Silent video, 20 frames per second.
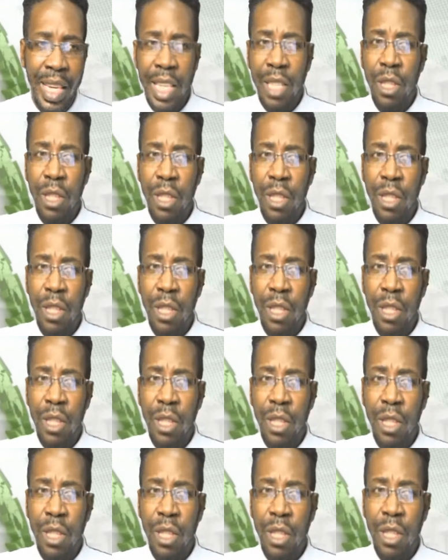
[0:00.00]
and twisting
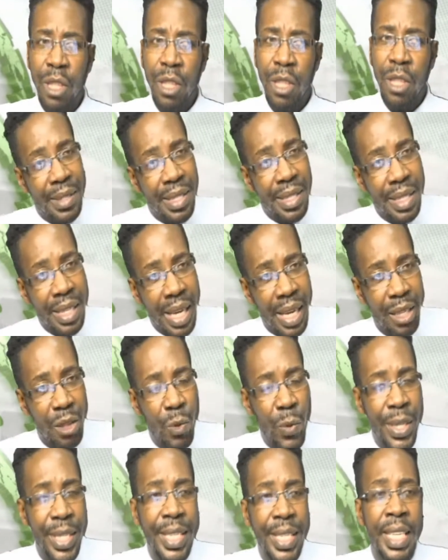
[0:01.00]
himself into a
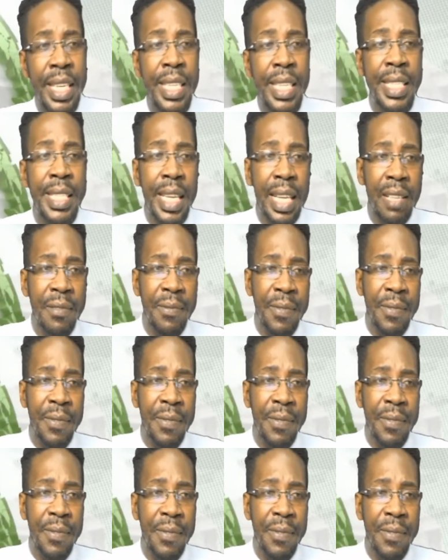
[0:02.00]
pretzel, trying
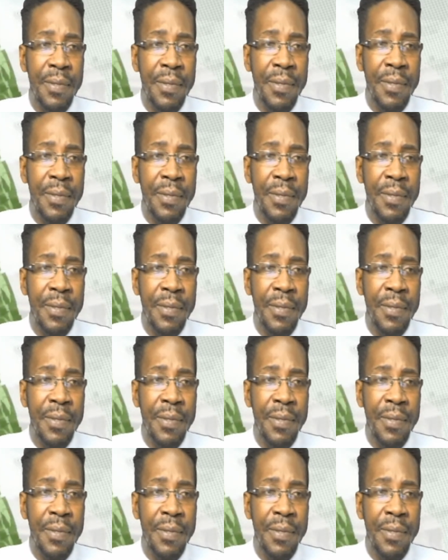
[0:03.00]
to